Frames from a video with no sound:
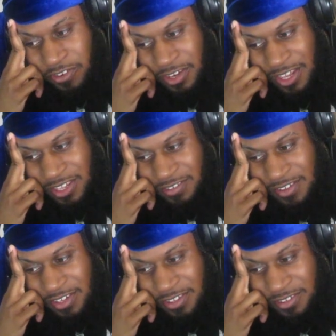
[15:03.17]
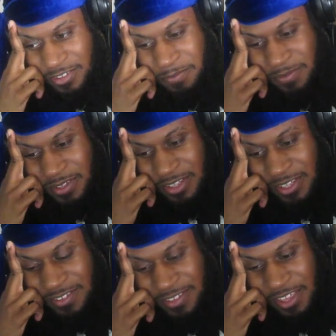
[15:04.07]
Not Lisa Lisa.
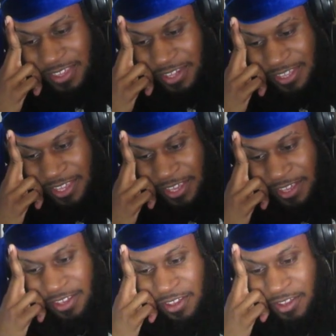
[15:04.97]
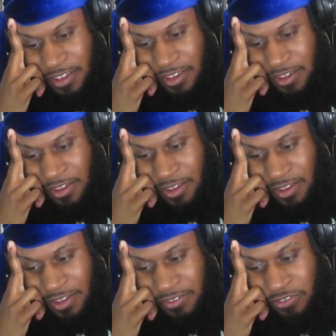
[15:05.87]
It's something like that.
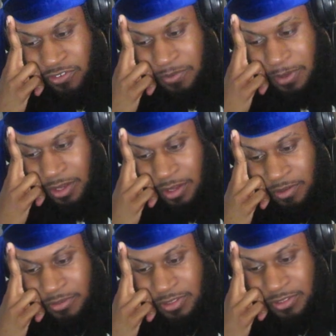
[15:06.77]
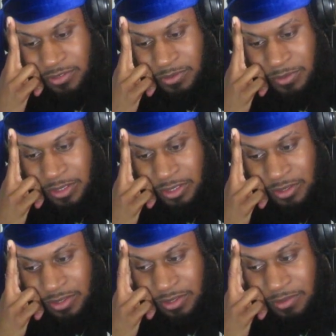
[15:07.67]
She used to be um
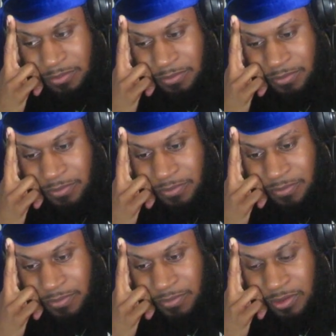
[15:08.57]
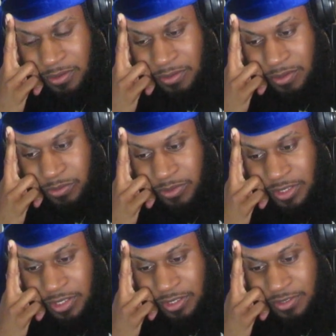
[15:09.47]
Shunsui's um
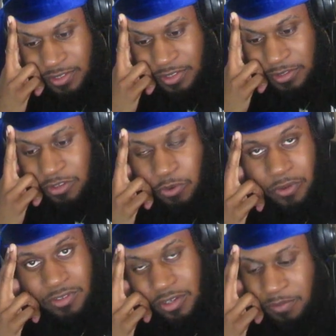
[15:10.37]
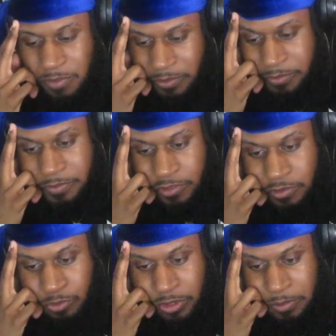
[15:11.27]
lieutenant. You know what I'm talking about. She's
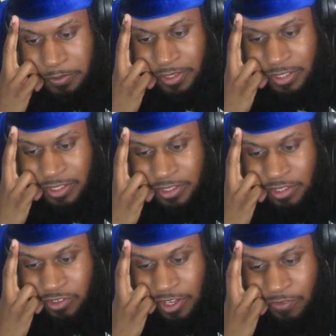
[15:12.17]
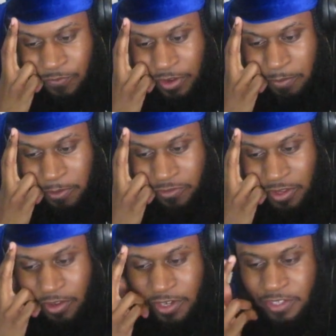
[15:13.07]
really pretty and she has a funny
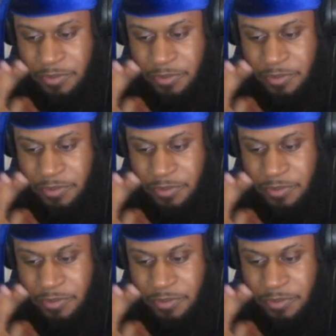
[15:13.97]
personality.